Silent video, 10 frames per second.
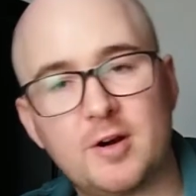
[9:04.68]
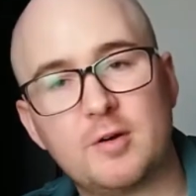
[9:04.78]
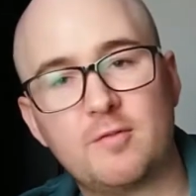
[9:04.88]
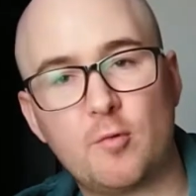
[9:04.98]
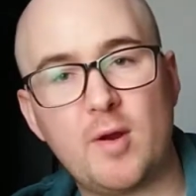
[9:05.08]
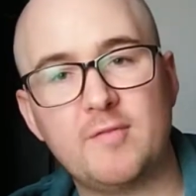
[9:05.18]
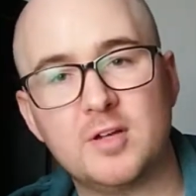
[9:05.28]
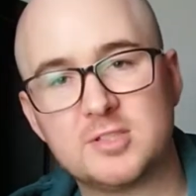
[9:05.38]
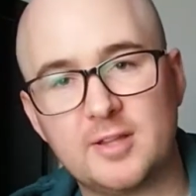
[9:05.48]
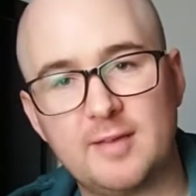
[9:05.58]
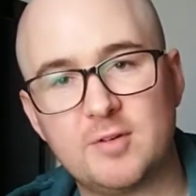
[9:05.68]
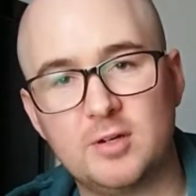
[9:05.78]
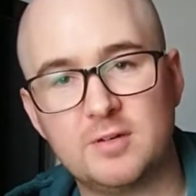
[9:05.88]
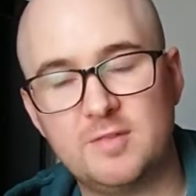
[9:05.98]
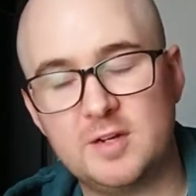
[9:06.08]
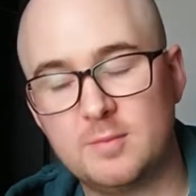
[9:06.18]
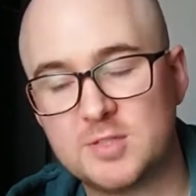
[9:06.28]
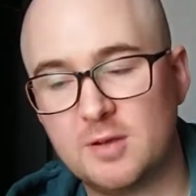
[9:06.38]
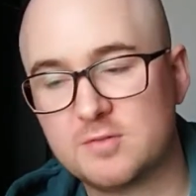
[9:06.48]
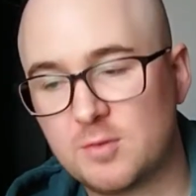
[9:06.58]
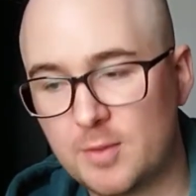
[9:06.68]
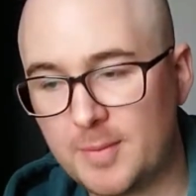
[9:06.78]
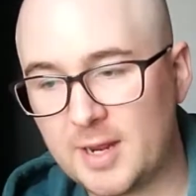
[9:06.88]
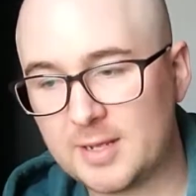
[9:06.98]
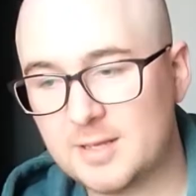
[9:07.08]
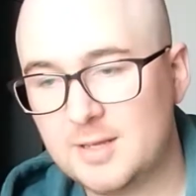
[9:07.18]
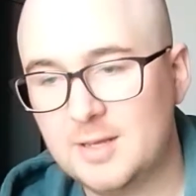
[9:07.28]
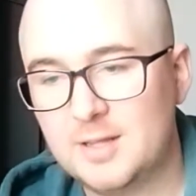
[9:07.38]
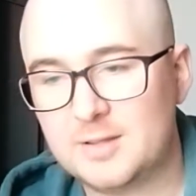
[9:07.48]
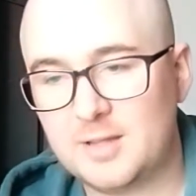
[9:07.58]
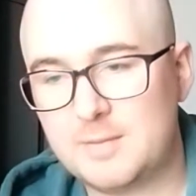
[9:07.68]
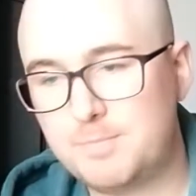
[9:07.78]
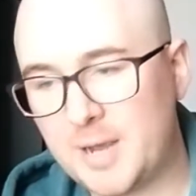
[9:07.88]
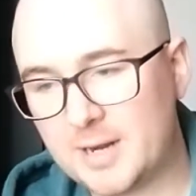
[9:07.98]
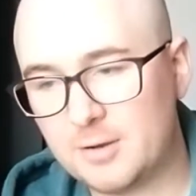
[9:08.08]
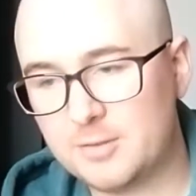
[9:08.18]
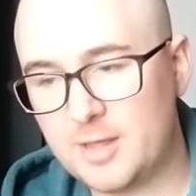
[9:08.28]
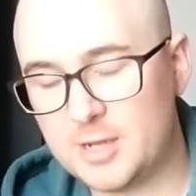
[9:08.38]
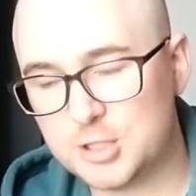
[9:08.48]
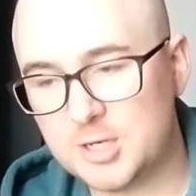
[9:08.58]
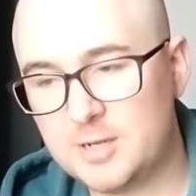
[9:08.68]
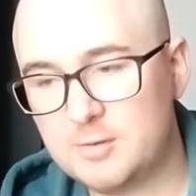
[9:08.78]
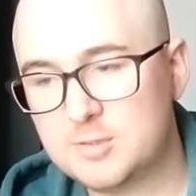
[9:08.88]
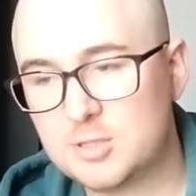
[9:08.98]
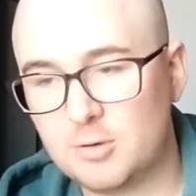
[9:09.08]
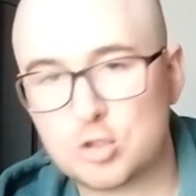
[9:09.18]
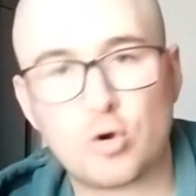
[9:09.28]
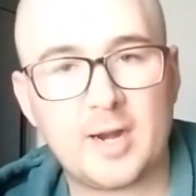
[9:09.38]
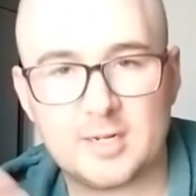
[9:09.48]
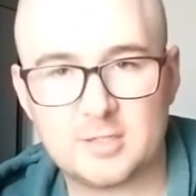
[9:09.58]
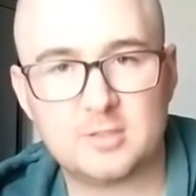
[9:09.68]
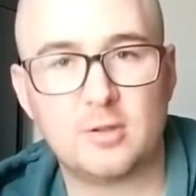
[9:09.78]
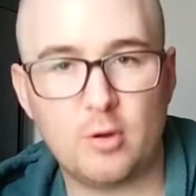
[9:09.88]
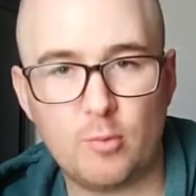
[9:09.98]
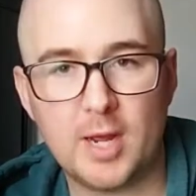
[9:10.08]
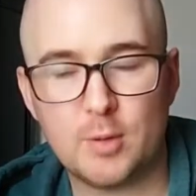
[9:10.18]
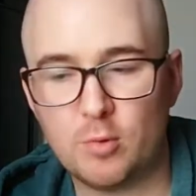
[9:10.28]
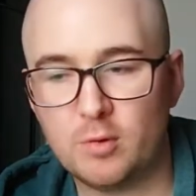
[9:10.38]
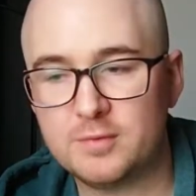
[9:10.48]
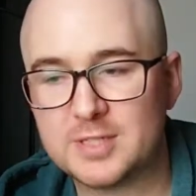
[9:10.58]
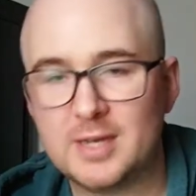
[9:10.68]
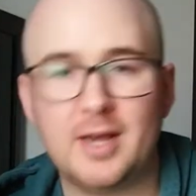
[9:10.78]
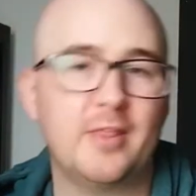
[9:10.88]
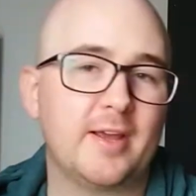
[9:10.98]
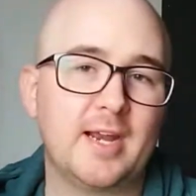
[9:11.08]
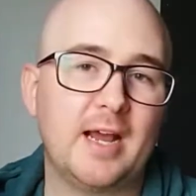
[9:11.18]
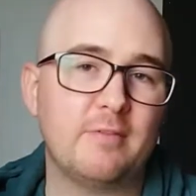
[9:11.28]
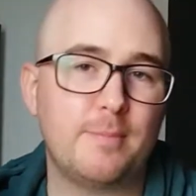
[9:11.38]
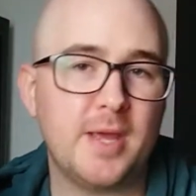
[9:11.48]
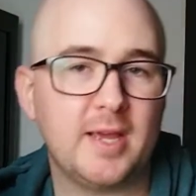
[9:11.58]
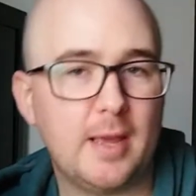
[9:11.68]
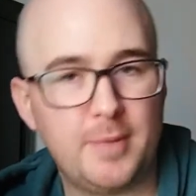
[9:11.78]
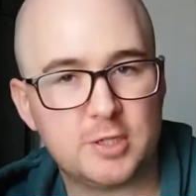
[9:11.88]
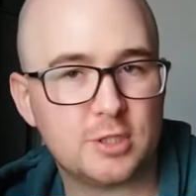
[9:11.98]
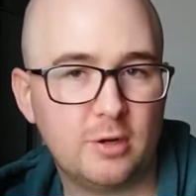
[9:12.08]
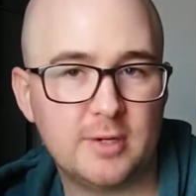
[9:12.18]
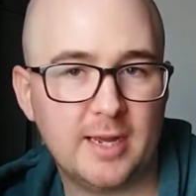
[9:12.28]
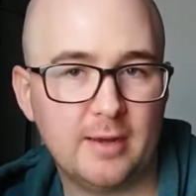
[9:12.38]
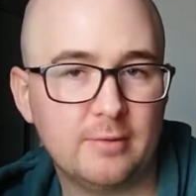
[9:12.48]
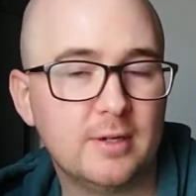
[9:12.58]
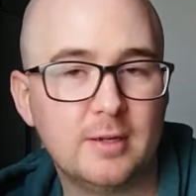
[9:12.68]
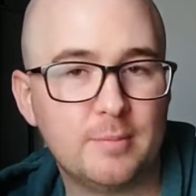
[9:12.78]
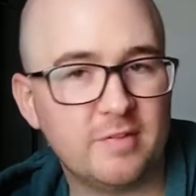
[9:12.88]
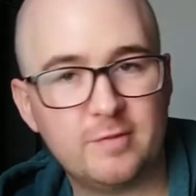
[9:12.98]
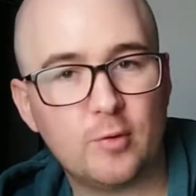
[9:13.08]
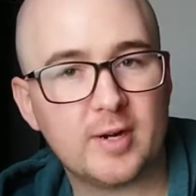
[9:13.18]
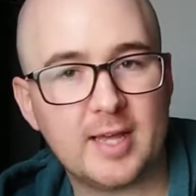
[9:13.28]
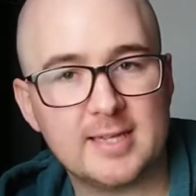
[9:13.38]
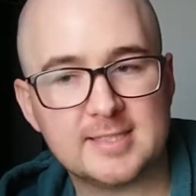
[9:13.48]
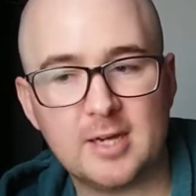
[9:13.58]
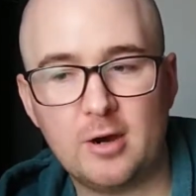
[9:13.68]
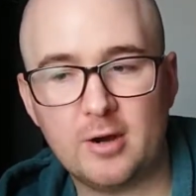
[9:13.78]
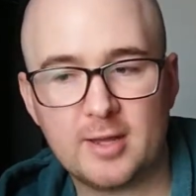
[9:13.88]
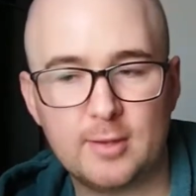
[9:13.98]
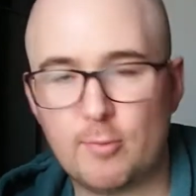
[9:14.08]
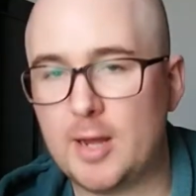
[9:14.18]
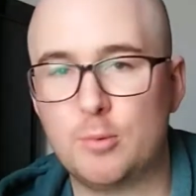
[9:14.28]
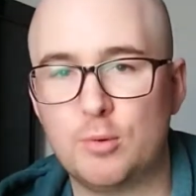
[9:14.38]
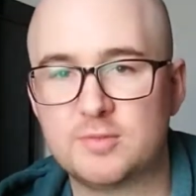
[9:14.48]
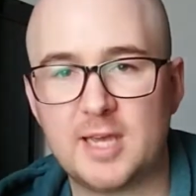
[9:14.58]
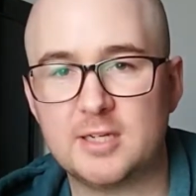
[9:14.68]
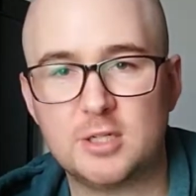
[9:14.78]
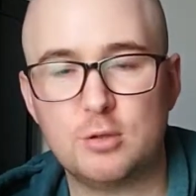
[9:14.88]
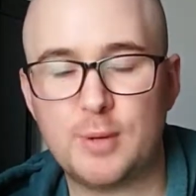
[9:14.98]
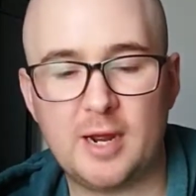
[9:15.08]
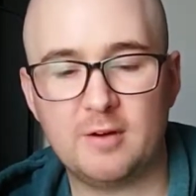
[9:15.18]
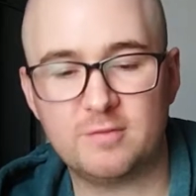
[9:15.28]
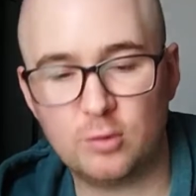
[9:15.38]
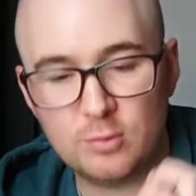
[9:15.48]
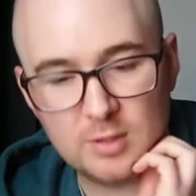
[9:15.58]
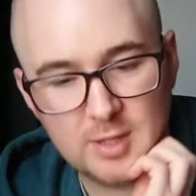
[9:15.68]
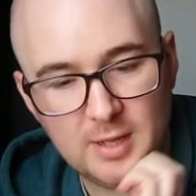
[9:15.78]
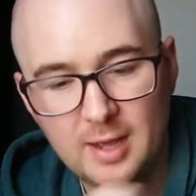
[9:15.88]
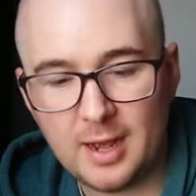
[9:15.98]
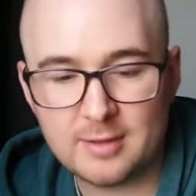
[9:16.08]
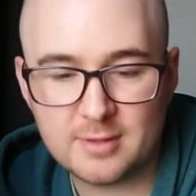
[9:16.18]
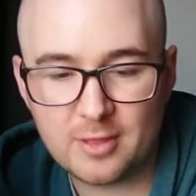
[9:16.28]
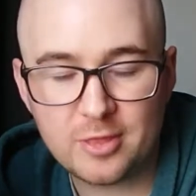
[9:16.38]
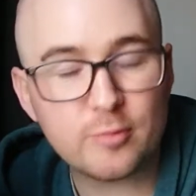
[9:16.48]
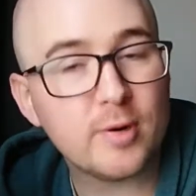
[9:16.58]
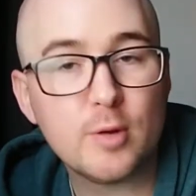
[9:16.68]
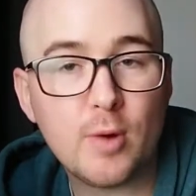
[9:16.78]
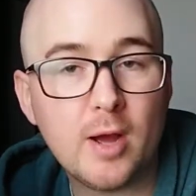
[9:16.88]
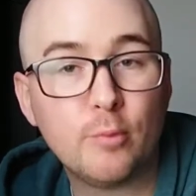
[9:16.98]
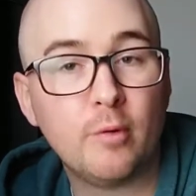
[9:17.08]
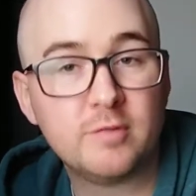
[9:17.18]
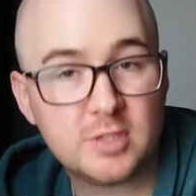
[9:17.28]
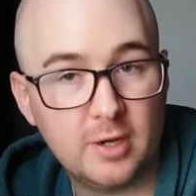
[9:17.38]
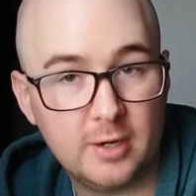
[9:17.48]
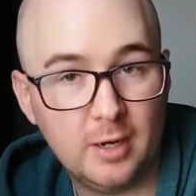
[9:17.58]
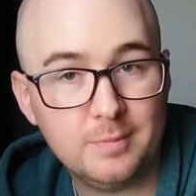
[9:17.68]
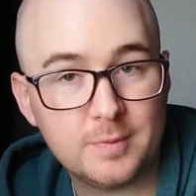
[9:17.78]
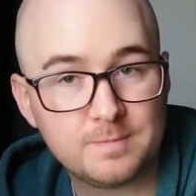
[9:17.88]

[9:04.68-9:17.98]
of a river, so they haven't got to defend themselves from the back. They bang on their shields to attract the werewolves, and they're going to have a big epic showdown before it gets dark and the werewolves get too powerful. And then 3 werewolves turn up.